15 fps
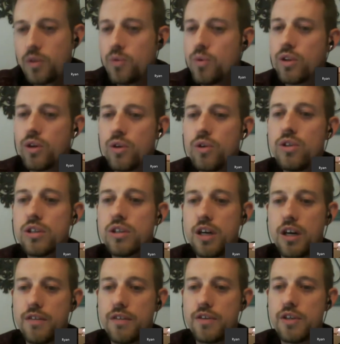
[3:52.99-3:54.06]
With older
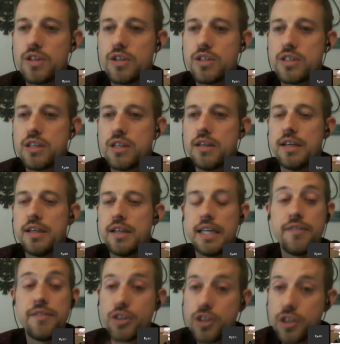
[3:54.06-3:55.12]
golfers,
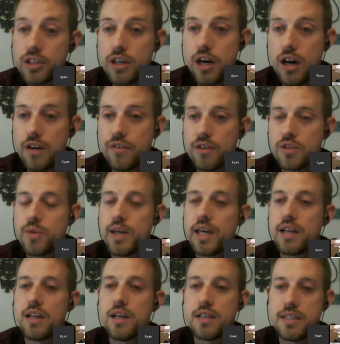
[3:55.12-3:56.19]
even good golfers, we had
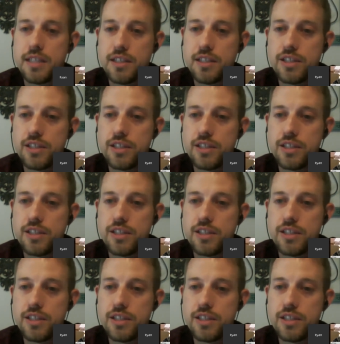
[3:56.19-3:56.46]
a lot of single